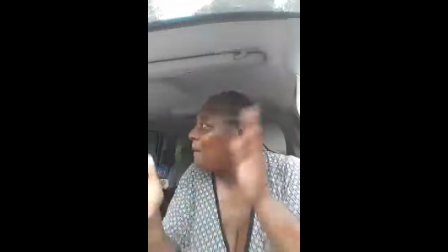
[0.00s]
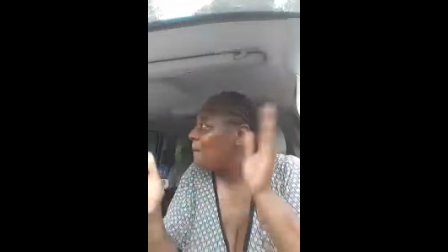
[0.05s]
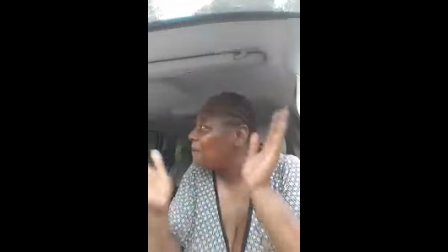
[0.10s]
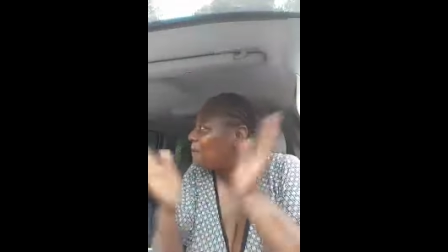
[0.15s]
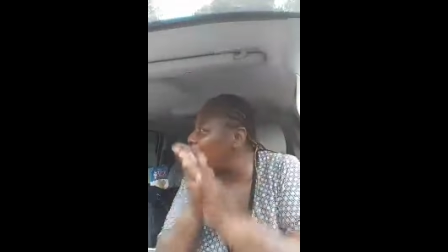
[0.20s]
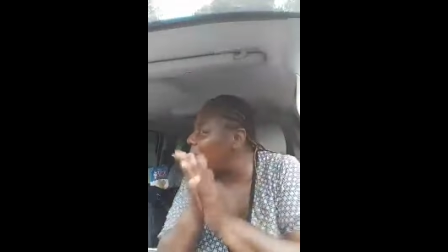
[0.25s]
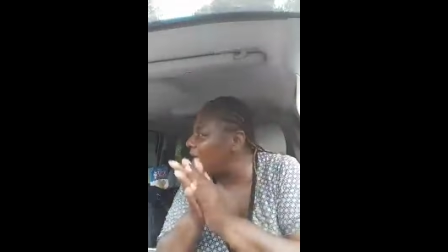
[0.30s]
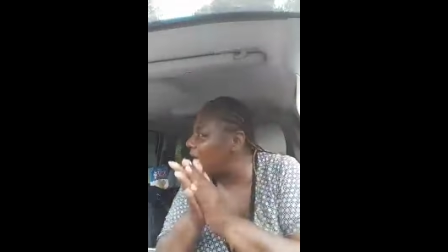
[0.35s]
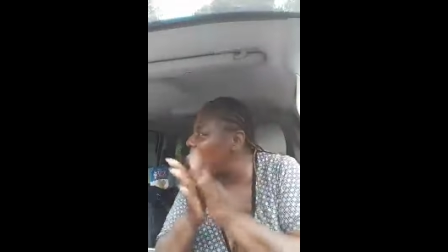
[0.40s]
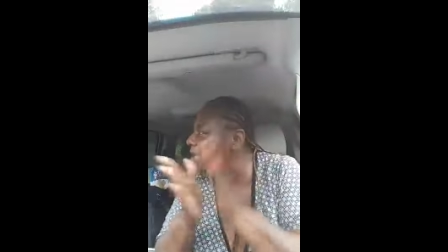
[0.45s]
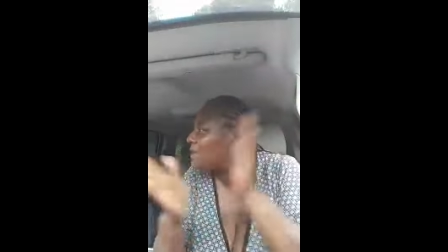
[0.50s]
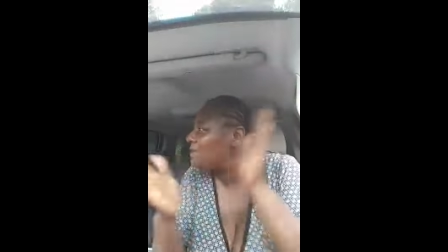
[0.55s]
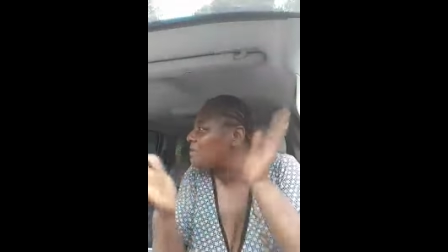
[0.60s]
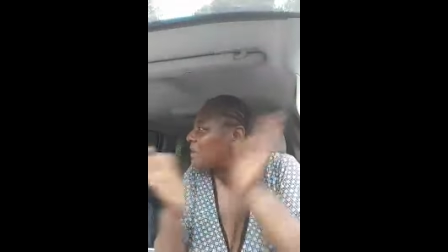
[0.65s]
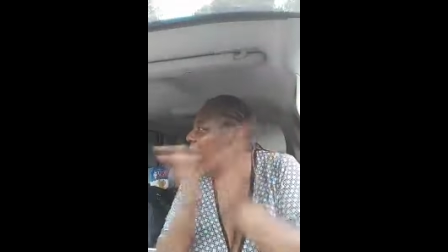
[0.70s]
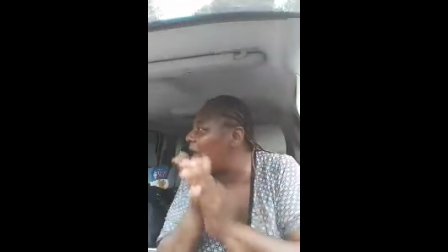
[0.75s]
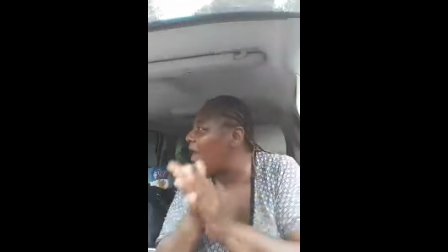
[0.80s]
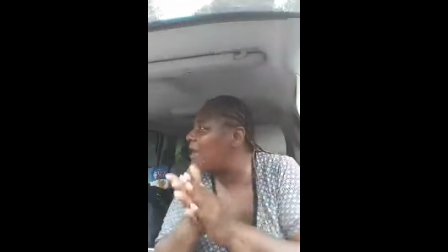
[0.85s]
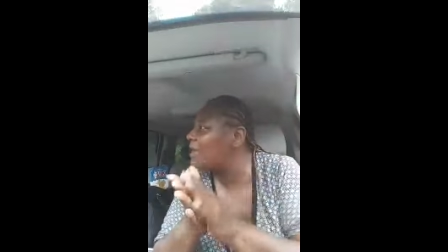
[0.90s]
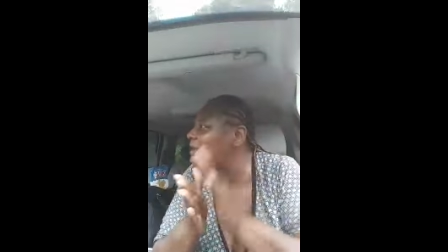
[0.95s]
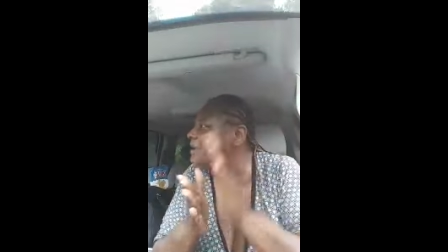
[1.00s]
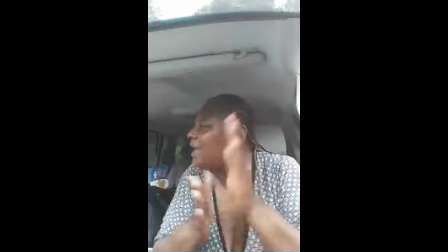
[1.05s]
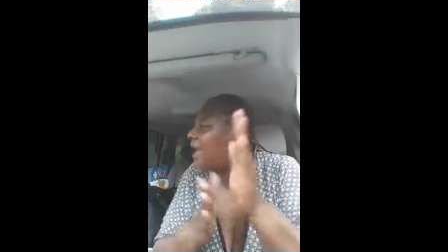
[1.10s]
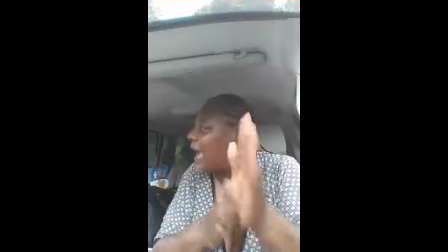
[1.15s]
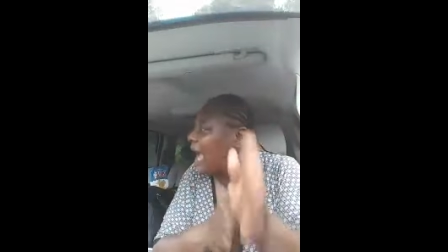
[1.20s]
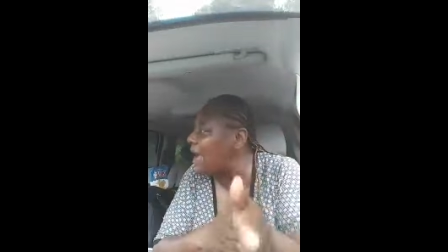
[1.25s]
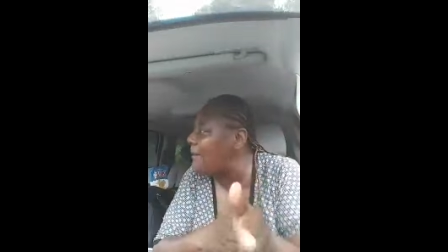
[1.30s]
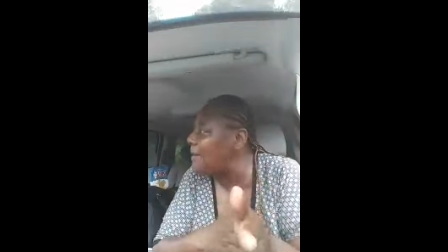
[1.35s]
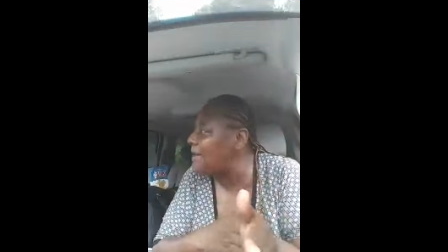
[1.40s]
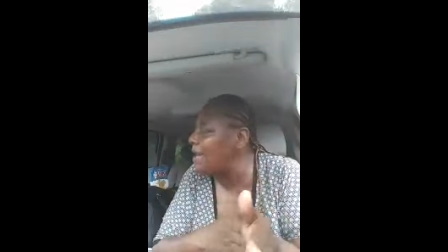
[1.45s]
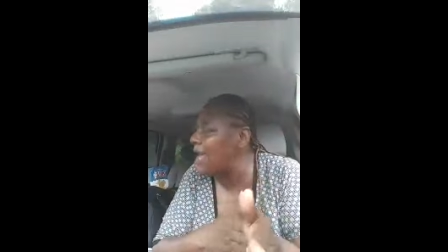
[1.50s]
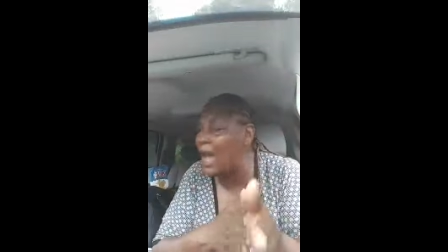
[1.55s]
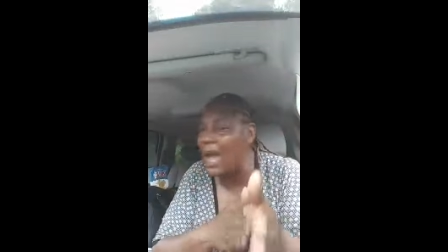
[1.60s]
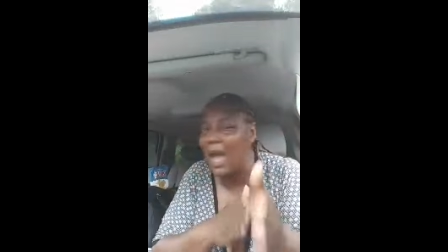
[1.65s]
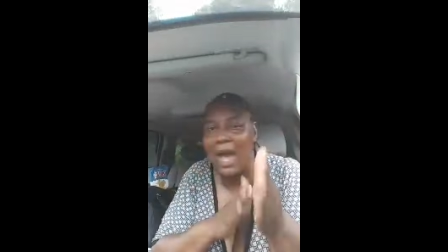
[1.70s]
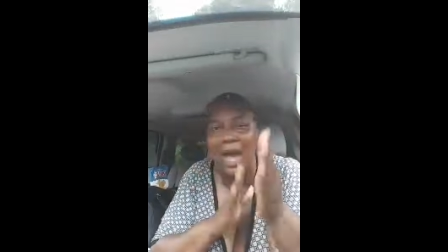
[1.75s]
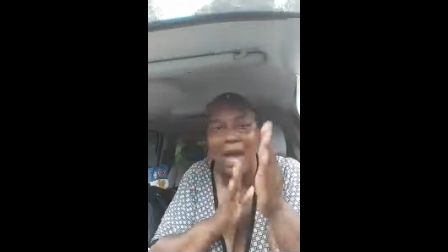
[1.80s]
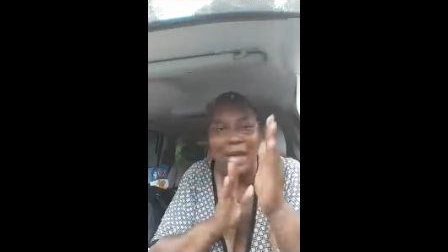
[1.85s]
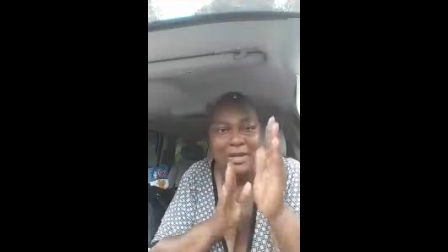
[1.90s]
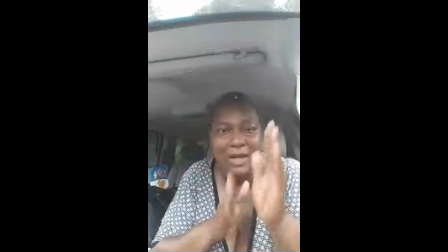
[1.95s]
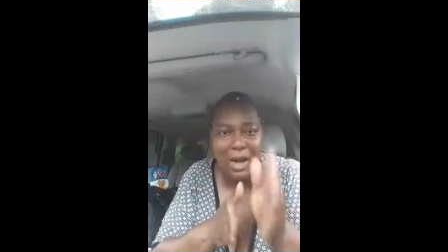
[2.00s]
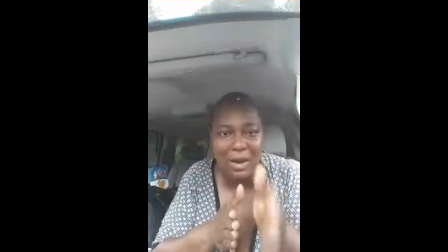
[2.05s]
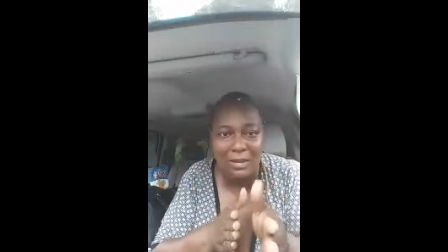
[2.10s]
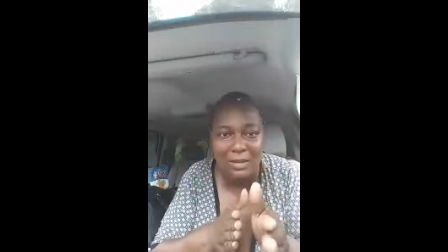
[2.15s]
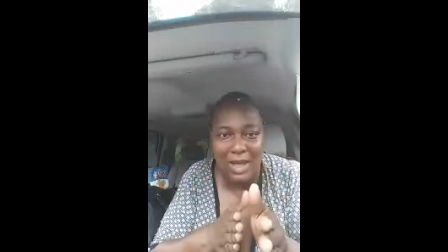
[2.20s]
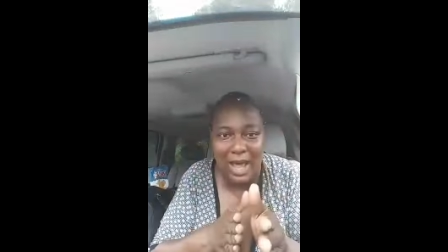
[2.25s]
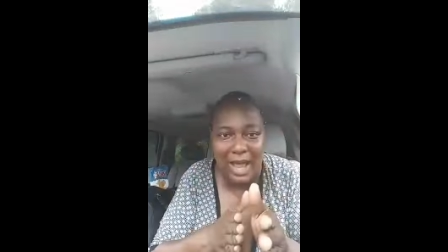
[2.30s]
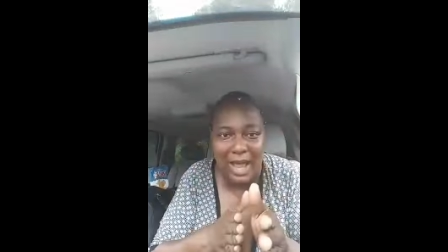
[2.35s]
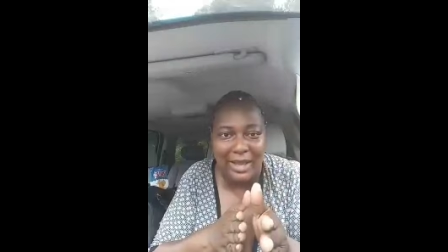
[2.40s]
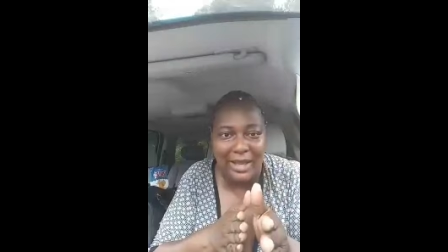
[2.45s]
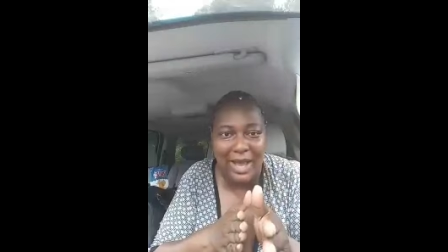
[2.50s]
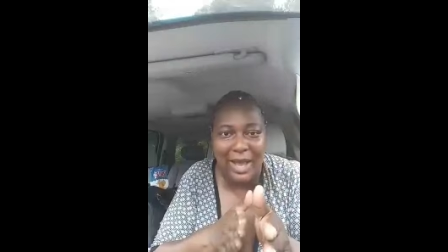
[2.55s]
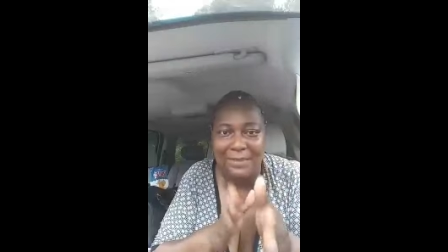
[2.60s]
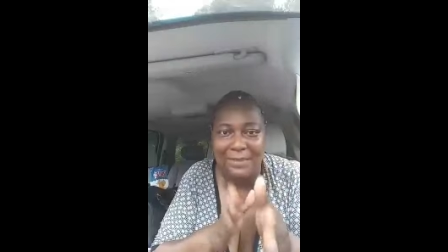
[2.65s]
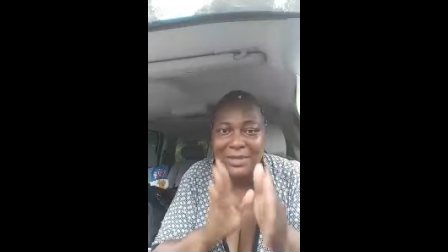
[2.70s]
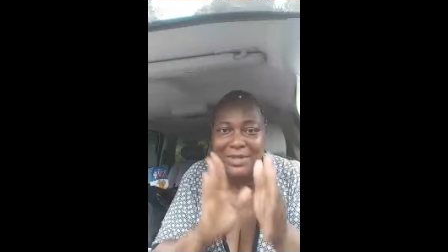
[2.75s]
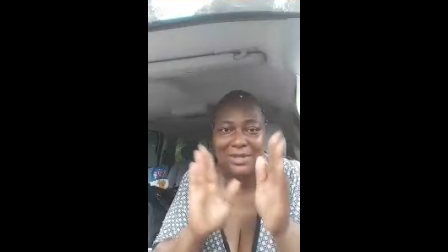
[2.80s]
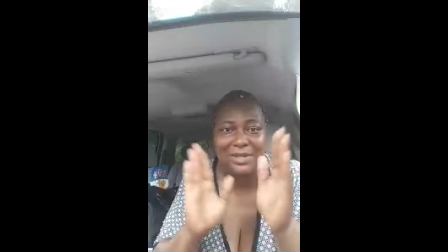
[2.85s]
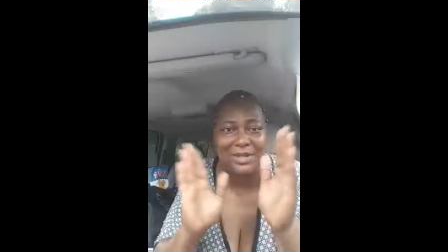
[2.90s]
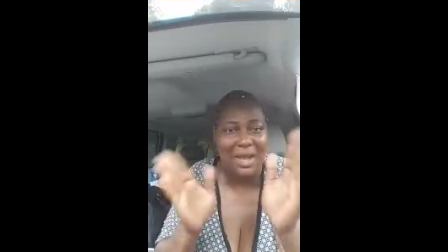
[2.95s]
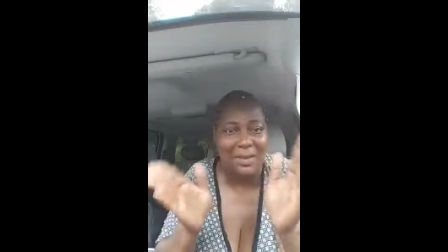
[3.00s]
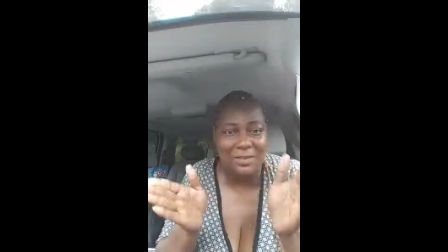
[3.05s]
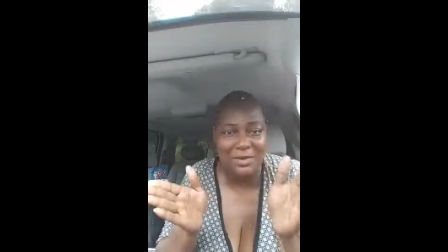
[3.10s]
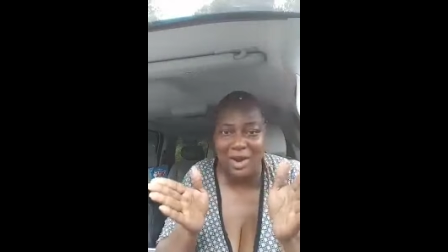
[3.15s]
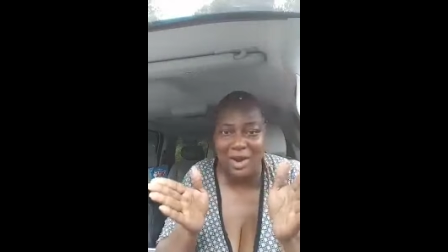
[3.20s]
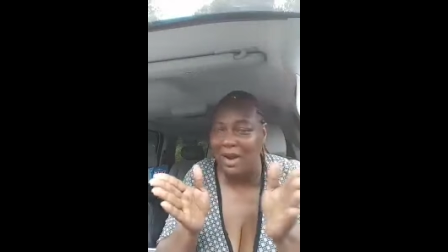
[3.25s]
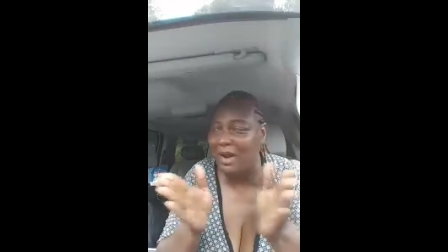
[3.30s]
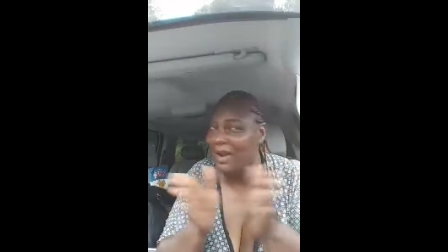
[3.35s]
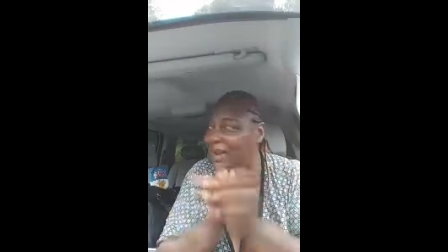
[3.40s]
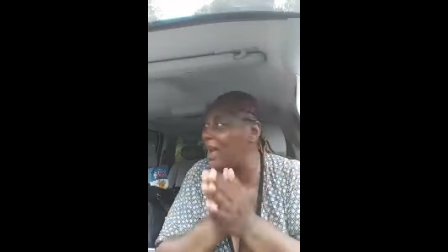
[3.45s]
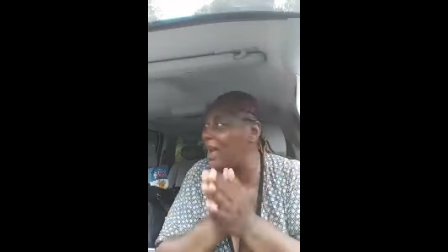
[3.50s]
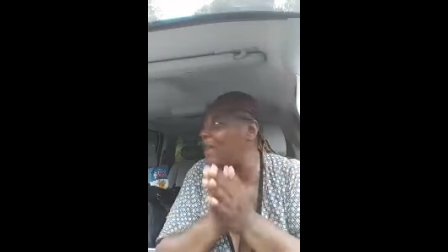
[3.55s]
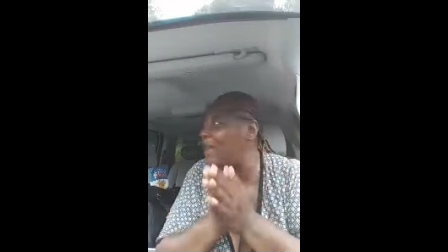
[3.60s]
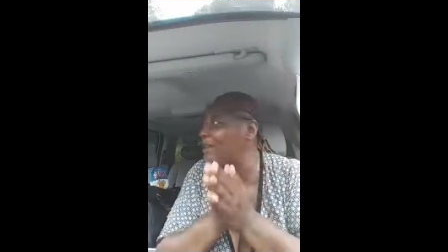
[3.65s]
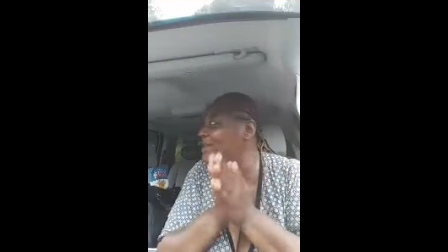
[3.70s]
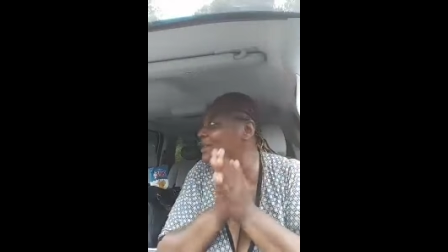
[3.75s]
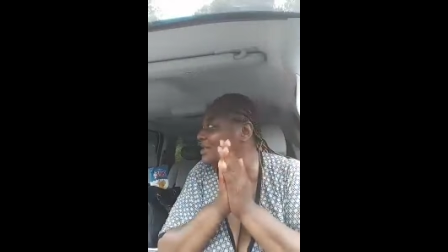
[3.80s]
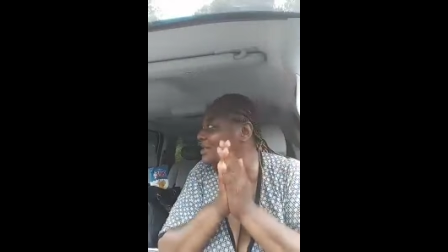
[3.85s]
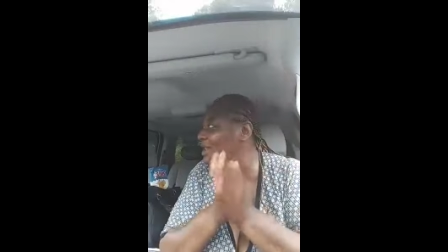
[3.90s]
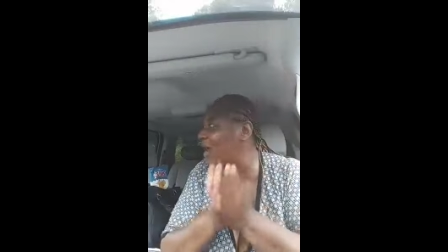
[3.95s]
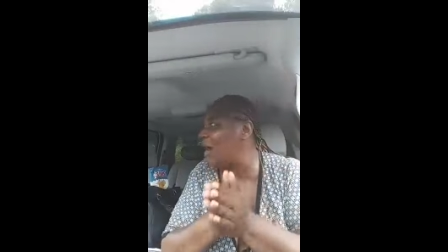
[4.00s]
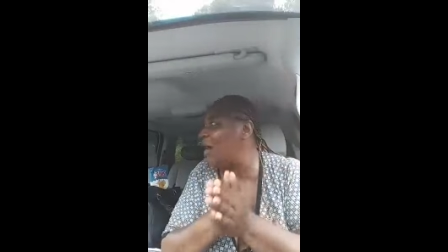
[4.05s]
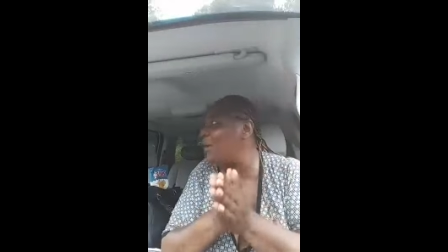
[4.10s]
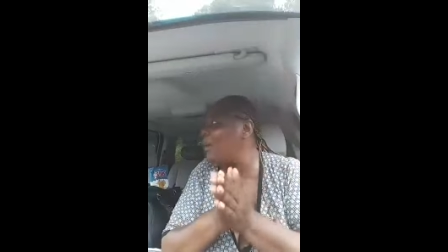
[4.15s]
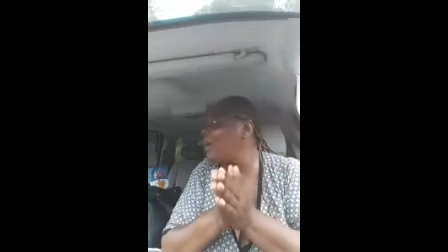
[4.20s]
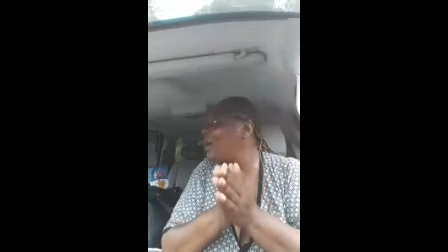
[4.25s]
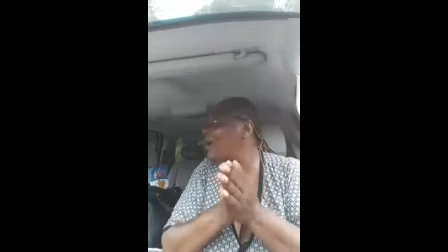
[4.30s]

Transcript: These mo- Cammy, I don't like. I'm just, I'm sorry. I just don't.